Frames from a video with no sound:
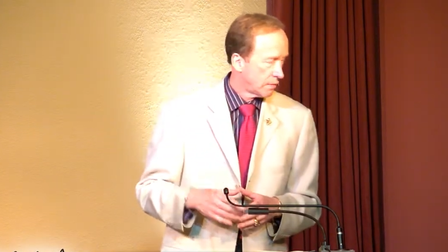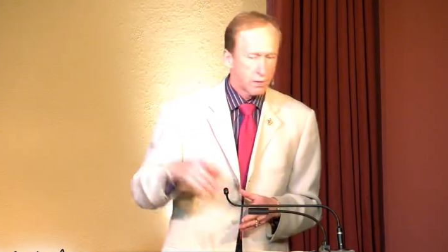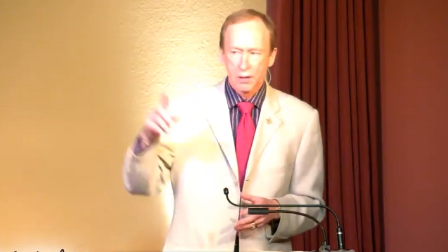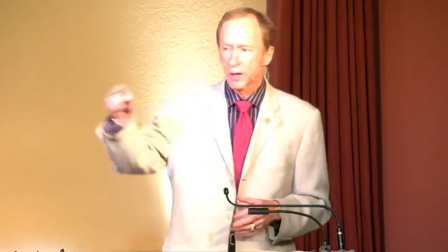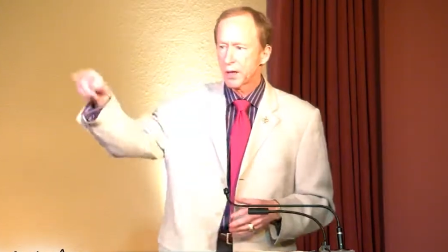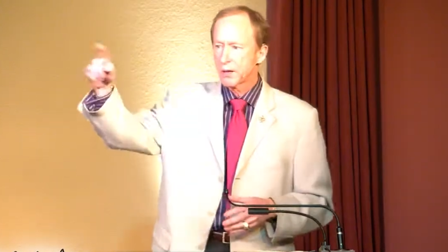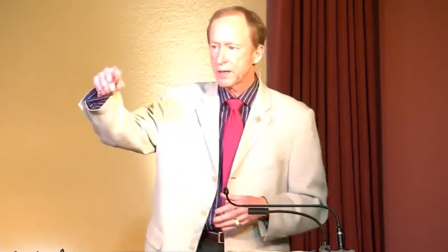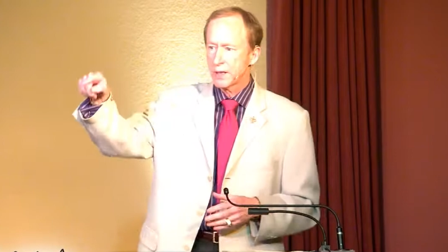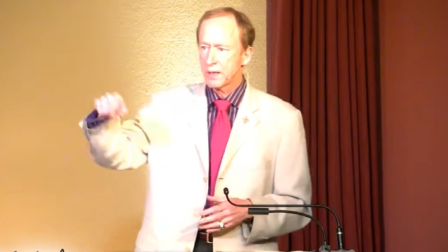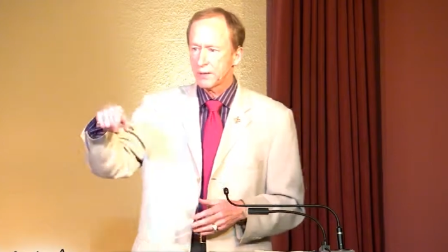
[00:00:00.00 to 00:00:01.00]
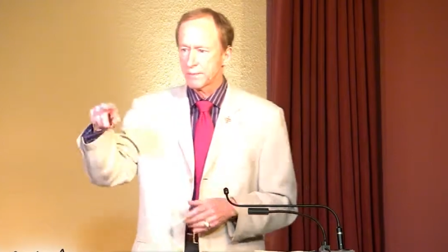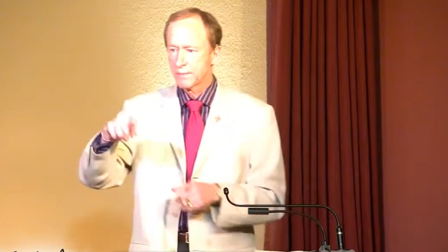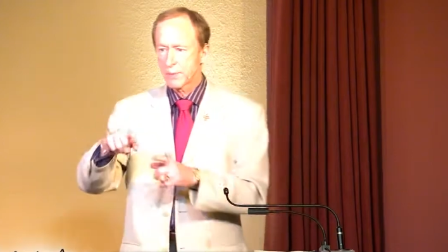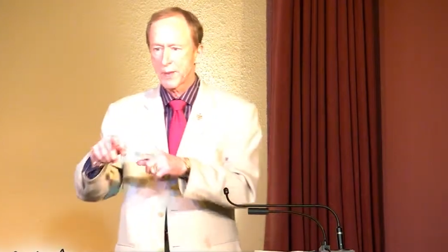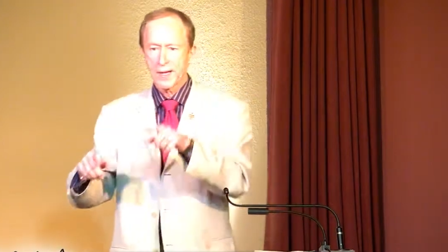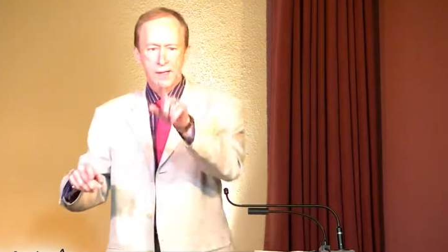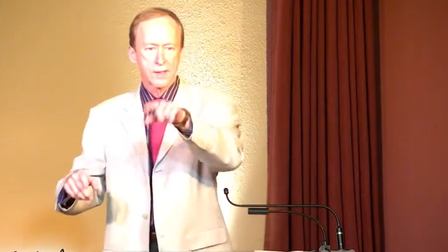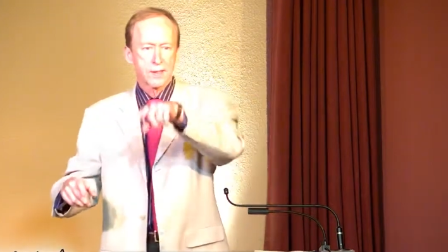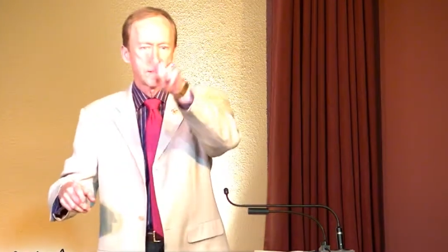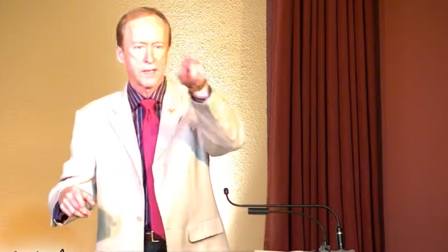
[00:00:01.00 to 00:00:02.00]
R E space
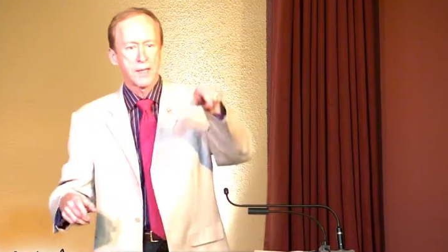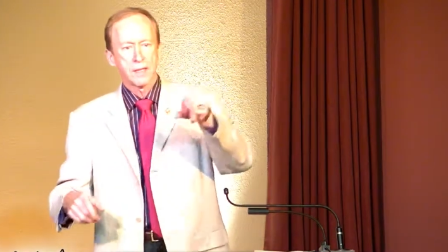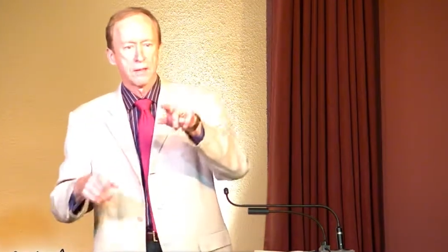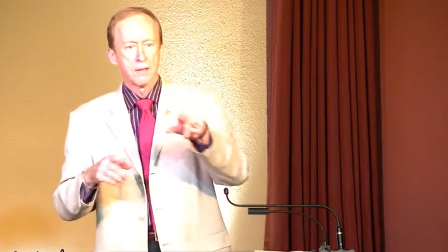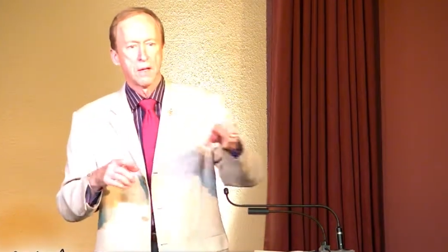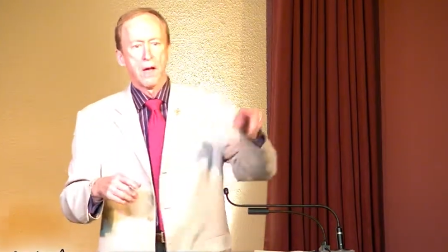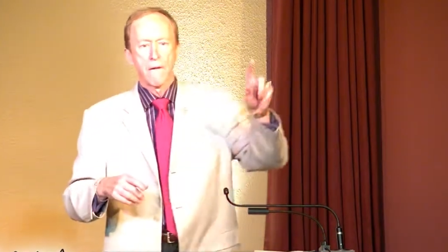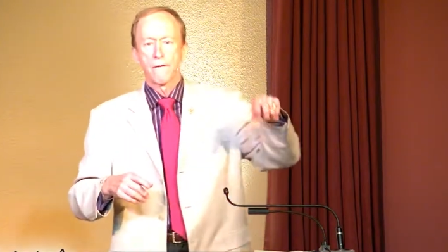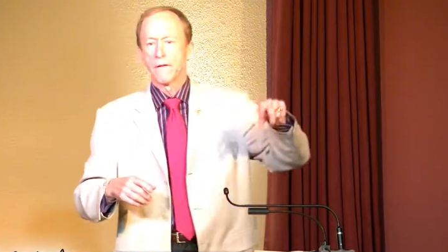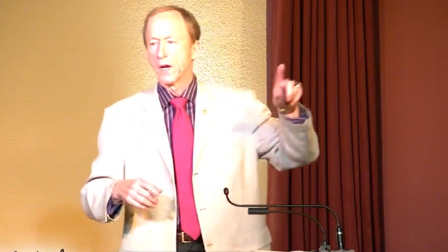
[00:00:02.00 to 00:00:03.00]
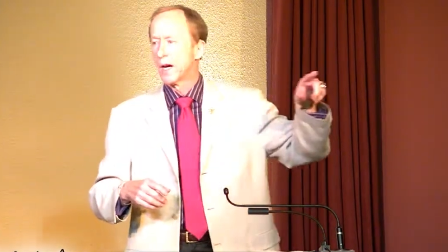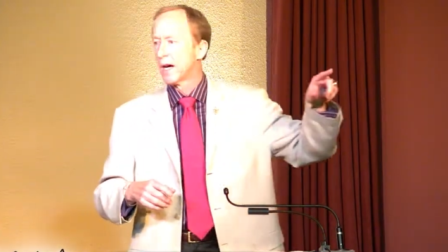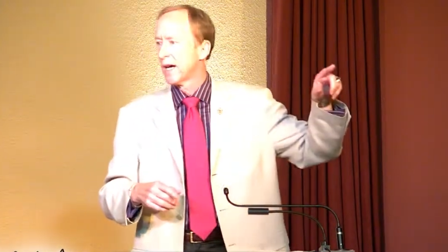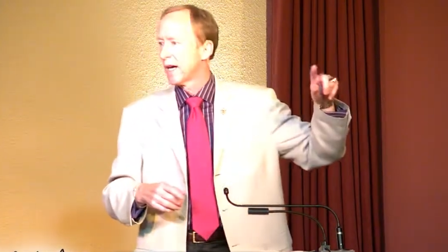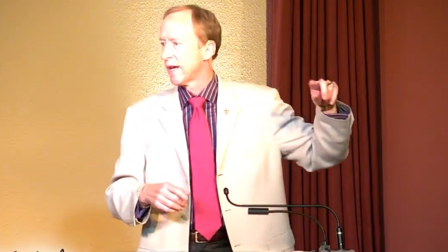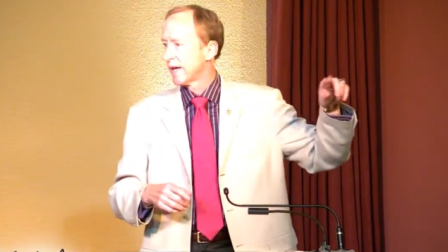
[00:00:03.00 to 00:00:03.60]
D. Fine.